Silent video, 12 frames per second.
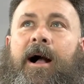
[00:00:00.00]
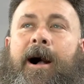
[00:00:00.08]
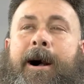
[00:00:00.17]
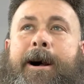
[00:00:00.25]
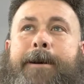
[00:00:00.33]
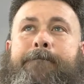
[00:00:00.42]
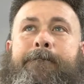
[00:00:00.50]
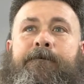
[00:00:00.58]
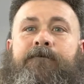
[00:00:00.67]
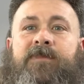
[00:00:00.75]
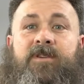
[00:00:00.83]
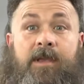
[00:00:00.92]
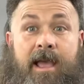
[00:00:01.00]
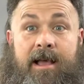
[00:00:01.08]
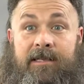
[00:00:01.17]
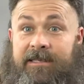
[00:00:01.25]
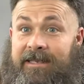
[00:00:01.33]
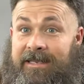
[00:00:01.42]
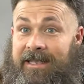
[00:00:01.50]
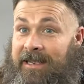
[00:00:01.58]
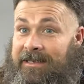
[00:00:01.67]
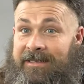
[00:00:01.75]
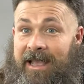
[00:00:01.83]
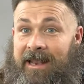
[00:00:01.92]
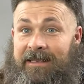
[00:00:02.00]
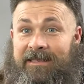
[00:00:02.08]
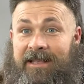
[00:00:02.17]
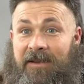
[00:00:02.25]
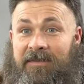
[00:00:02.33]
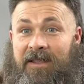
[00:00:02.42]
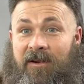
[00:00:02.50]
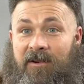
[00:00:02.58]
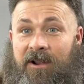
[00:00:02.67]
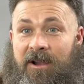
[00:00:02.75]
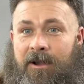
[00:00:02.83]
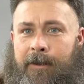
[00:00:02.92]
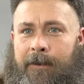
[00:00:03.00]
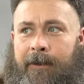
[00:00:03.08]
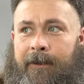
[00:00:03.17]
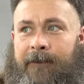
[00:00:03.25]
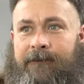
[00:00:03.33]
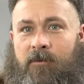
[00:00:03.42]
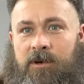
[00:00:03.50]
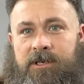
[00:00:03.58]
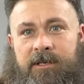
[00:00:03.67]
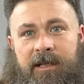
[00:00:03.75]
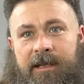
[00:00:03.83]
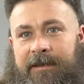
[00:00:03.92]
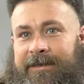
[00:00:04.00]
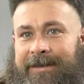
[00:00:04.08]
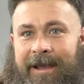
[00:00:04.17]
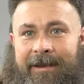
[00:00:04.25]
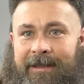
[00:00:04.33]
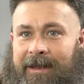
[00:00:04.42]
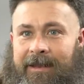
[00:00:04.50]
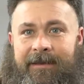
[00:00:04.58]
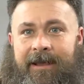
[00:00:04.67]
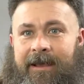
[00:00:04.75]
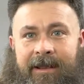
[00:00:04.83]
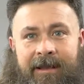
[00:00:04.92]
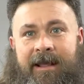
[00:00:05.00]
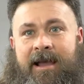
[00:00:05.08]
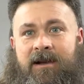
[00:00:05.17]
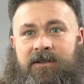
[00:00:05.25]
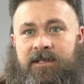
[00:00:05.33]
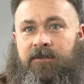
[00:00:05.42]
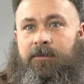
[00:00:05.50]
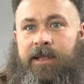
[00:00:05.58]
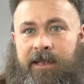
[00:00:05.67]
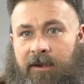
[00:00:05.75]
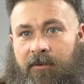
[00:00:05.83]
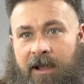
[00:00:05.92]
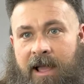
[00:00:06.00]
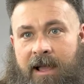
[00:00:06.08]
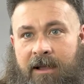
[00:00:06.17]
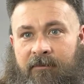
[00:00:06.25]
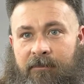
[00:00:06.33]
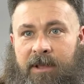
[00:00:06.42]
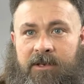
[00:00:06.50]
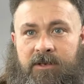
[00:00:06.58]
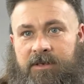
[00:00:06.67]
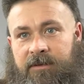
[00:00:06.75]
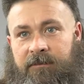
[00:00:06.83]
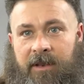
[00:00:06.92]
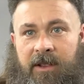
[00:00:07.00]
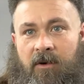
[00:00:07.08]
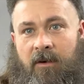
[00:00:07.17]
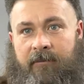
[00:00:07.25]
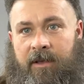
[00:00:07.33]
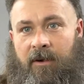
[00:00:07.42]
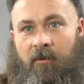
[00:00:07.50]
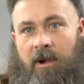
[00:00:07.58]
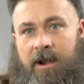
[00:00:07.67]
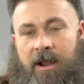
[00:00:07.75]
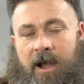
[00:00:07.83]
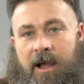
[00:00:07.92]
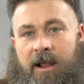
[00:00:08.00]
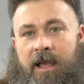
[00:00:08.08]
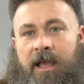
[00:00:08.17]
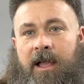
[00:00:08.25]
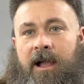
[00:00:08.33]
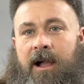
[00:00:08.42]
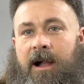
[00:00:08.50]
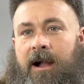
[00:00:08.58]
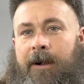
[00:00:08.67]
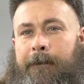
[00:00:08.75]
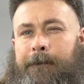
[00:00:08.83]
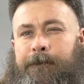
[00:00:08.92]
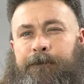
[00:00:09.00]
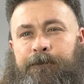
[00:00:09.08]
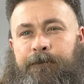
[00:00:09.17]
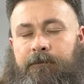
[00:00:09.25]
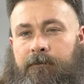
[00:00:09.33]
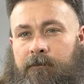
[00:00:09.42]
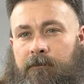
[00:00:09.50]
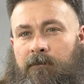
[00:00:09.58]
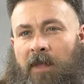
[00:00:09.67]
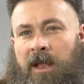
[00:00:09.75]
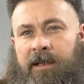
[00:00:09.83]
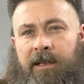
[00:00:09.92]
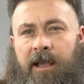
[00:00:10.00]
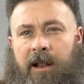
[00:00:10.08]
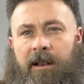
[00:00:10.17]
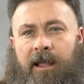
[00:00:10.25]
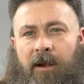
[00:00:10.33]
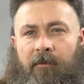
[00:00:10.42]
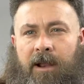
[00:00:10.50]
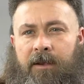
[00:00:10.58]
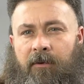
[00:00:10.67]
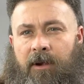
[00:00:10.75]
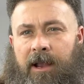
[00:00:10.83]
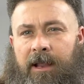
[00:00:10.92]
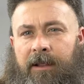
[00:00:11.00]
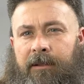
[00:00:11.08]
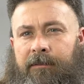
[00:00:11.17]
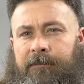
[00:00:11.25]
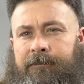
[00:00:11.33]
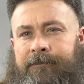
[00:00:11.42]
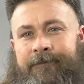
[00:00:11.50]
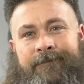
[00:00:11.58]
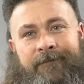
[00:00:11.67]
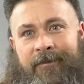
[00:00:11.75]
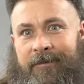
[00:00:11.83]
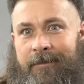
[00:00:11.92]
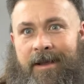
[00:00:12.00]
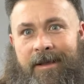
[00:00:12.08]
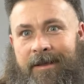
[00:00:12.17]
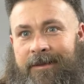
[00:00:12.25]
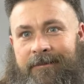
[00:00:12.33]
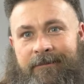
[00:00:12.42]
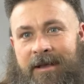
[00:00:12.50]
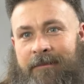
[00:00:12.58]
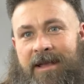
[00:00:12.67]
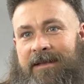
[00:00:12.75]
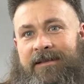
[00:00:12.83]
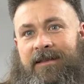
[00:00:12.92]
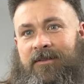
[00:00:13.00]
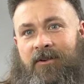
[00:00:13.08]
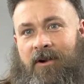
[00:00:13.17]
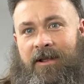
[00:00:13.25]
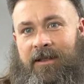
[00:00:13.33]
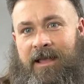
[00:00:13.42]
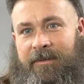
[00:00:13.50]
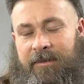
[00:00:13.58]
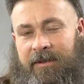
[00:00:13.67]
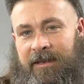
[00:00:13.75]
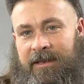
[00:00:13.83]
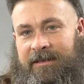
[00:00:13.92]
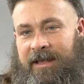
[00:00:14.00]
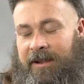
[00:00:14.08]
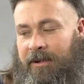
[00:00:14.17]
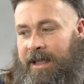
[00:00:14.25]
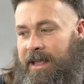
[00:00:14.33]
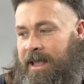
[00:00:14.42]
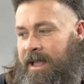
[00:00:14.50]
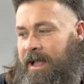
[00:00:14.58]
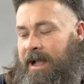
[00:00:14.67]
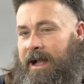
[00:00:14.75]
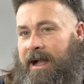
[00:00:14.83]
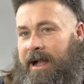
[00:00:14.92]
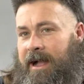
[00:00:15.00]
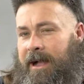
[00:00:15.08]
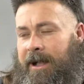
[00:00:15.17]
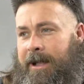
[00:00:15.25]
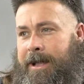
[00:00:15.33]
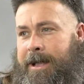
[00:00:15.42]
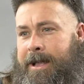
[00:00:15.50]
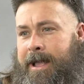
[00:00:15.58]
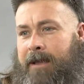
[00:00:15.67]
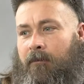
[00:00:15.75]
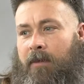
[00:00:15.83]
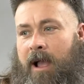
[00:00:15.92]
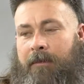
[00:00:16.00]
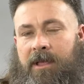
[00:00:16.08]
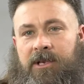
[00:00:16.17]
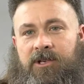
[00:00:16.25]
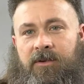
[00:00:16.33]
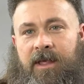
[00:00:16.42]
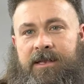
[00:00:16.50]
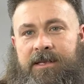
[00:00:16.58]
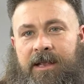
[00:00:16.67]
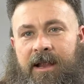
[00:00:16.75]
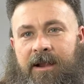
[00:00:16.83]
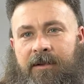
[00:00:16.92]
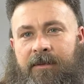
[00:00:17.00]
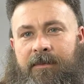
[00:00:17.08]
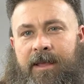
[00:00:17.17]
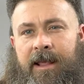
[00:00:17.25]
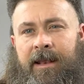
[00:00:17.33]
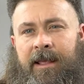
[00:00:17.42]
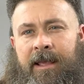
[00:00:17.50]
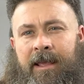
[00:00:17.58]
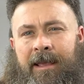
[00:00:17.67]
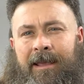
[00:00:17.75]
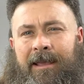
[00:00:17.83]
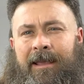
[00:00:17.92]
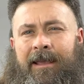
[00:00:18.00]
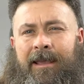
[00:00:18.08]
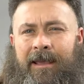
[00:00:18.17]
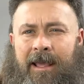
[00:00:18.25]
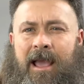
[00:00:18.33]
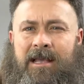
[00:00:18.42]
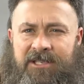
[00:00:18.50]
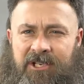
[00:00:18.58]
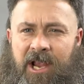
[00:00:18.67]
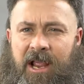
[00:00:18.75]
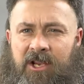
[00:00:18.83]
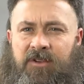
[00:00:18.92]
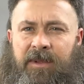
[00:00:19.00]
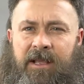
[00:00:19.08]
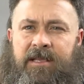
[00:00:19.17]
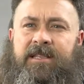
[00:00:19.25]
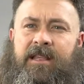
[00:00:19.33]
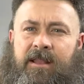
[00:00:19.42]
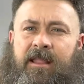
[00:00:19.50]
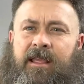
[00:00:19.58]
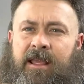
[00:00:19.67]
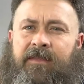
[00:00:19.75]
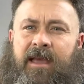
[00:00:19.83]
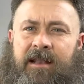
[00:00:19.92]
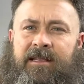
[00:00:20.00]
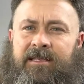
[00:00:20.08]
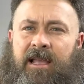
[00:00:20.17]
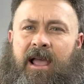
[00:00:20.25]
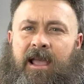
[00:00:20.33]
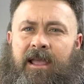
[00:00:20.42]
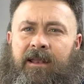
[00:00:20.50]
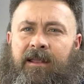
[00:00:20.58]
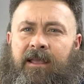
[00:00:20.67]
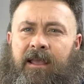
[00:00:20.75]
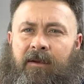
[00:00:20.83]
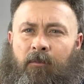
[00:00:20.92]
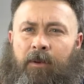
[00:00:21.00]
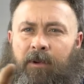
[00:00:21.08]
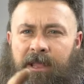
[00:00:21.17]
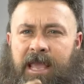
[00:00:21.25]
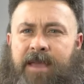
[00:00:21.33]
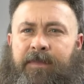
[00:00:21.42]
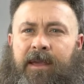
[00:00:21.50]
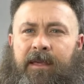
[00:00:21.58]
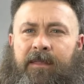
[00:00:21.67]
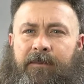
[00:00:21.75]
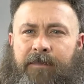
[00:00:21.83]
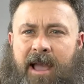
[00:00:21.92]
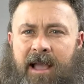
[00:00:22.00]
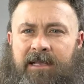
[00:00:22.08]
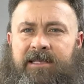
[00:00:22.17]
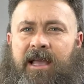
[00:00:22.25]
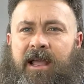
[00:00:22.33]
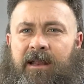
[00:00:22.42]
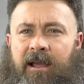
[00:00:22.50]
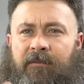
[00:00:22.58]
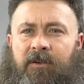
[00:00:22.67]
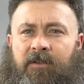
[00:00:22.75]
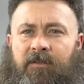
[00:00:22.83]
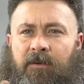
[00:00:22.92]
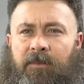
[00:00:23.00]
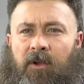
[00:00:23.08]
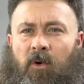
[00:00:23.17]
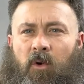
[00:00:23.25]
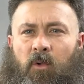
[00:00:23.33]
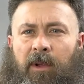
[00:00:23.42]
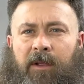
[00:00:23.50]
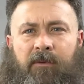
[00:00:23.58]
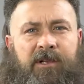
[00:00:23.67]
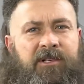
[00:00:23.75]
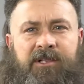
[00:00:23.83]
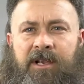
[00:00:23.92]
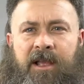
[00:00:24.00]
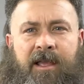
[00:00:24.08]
So yeah, exciting stuff's going on. Unfortunately, it's not getting done in-house, so we don't have pictures and video of it or whatnot. I did kind of like a rendering with my amazing drawing capabilities. Anyway, and I may show that to you here in a minute. It has changed, because in that design, we were keeping the back side covers from the Goldwing, which,